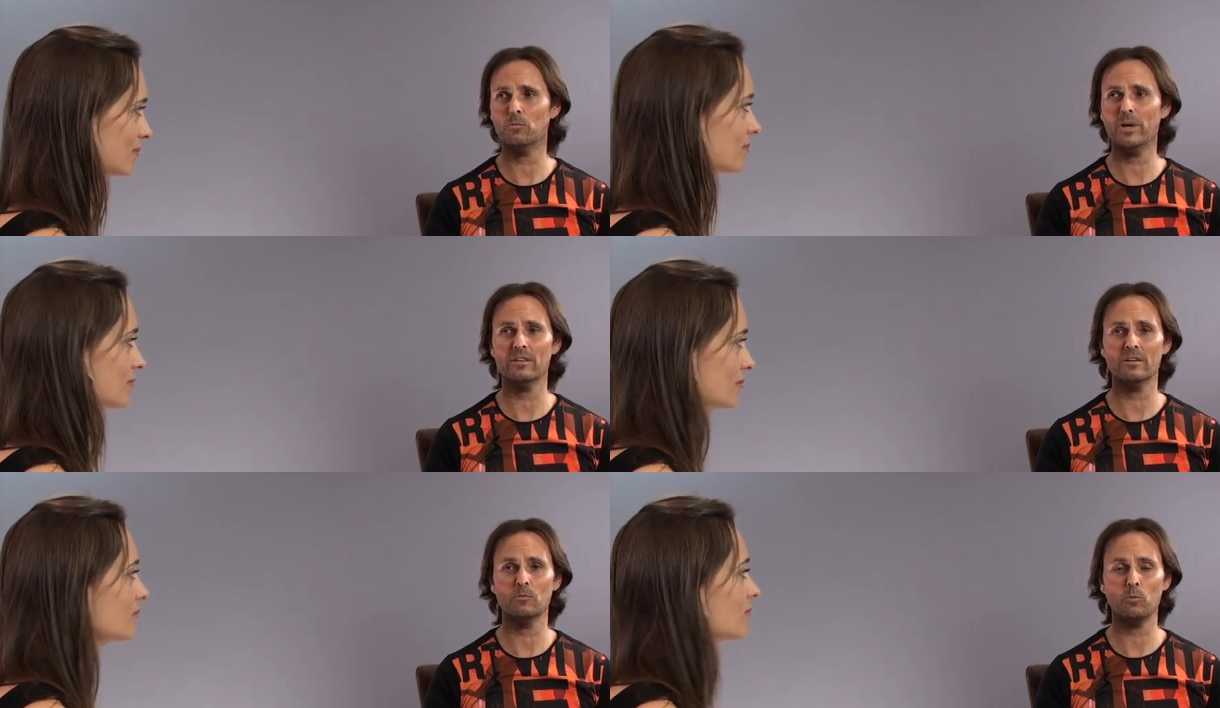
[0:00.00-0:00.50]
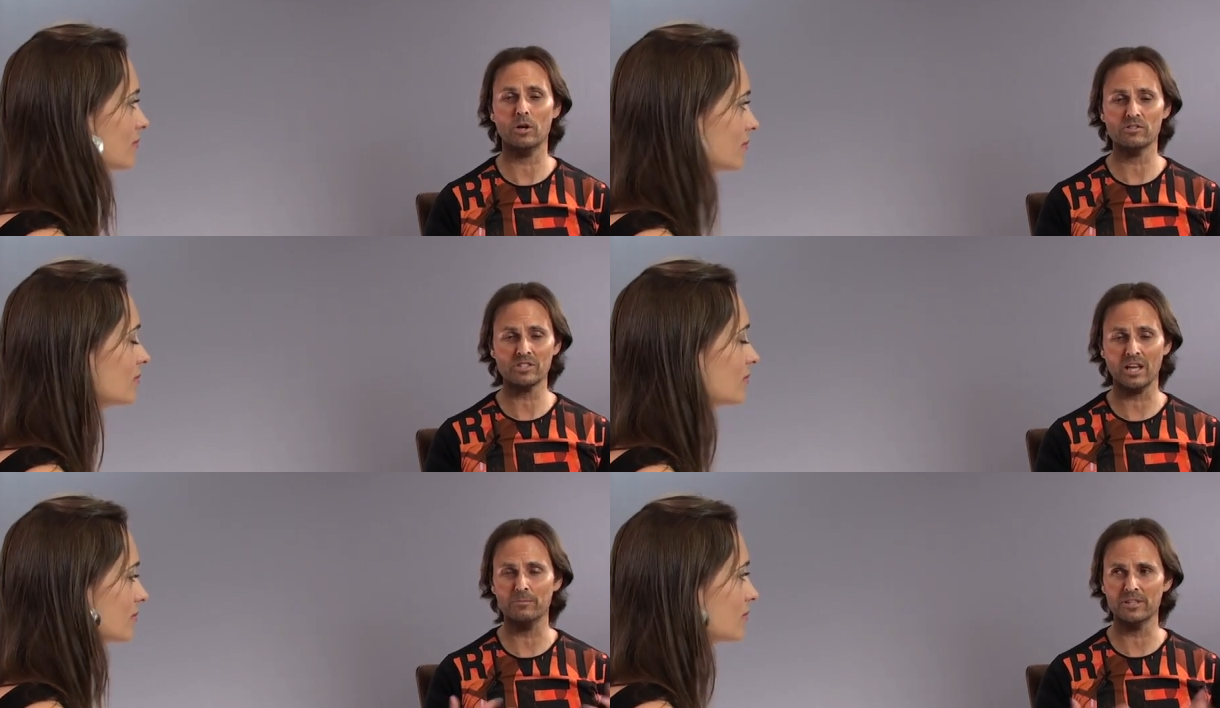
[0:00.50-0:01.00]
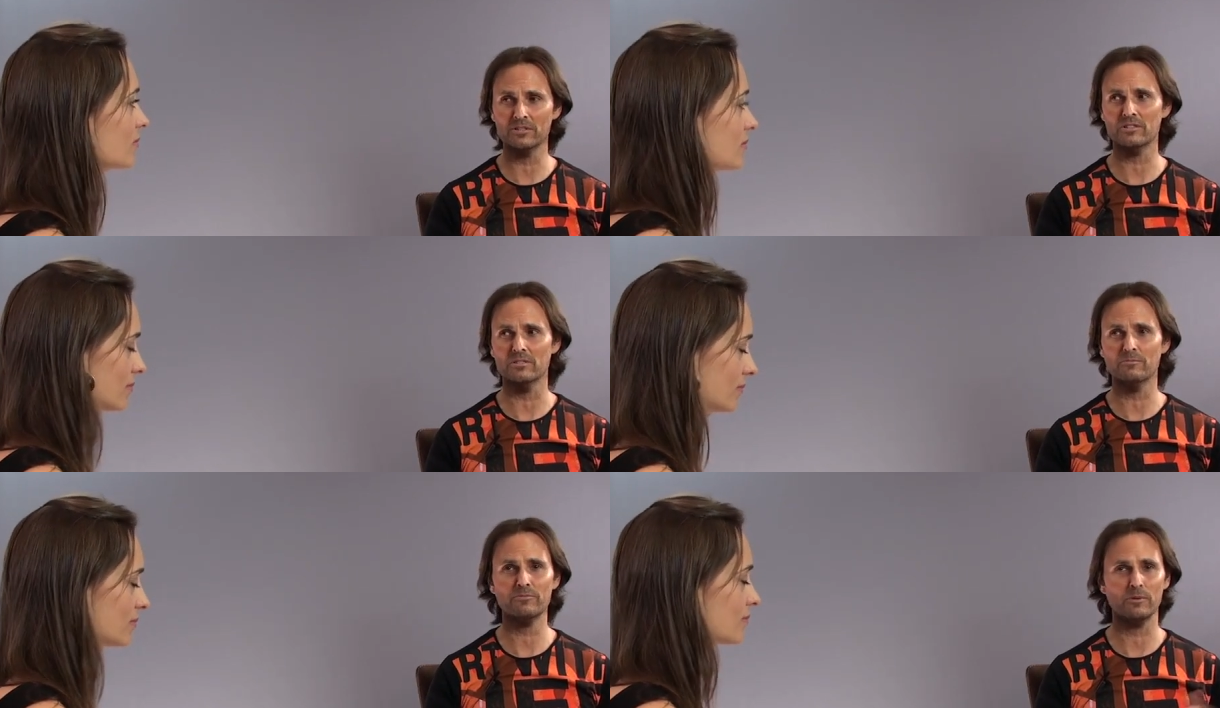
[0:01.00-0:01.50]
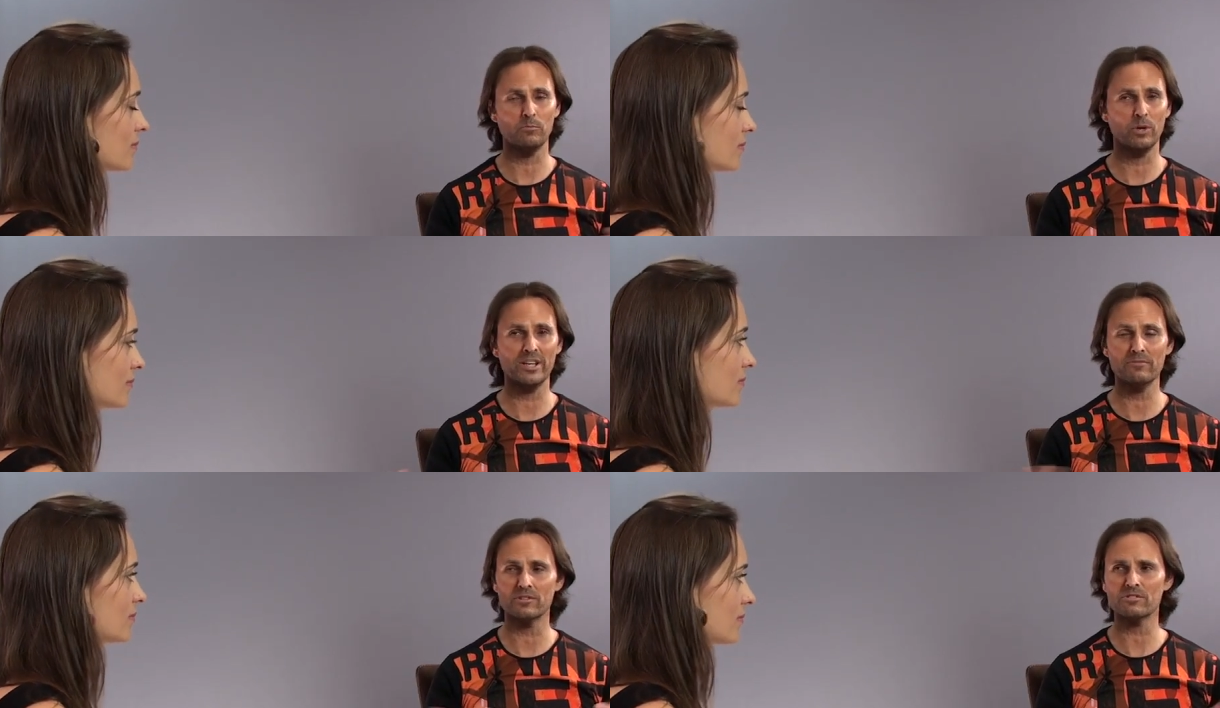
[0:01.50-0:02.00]
Speaker 1: whether what's coming to them from
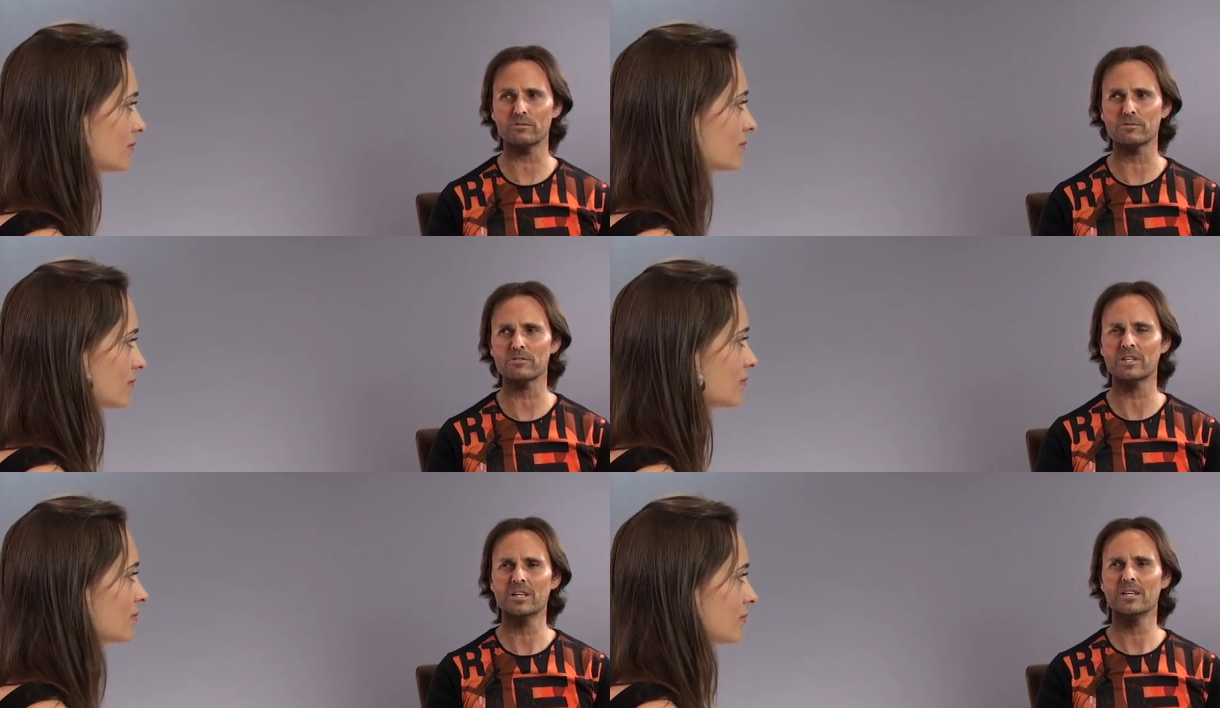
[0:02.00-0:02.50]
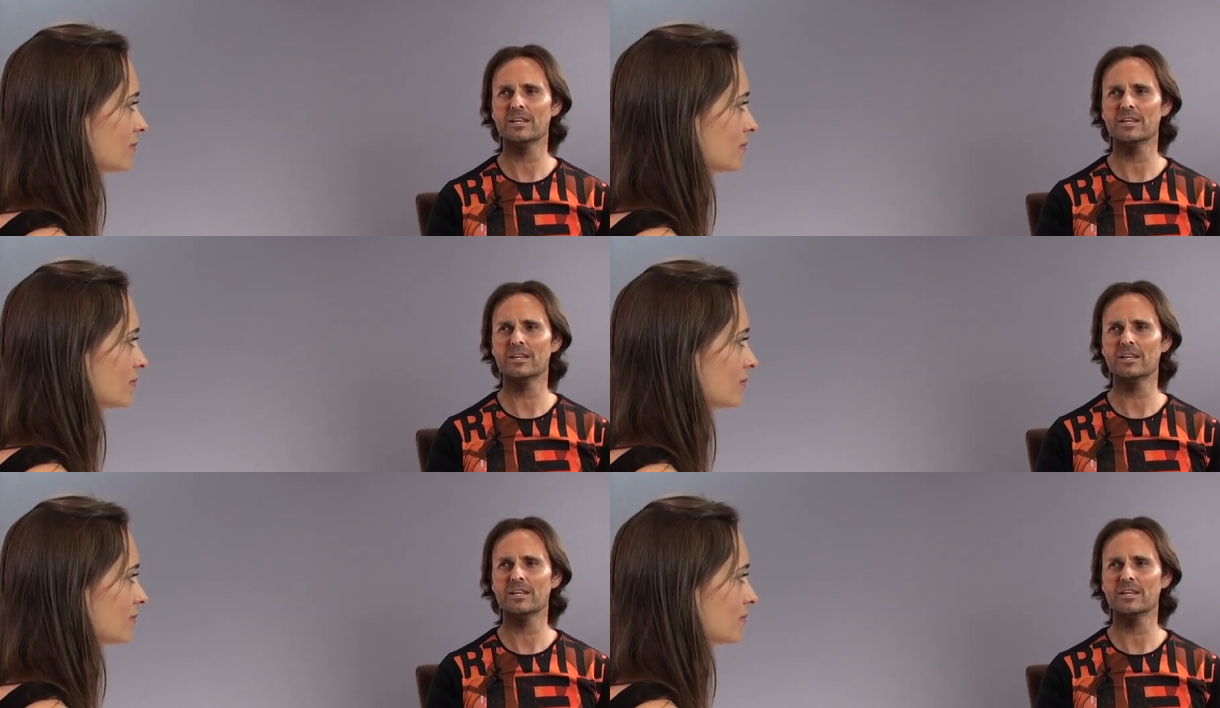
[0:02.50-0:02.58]
whatever source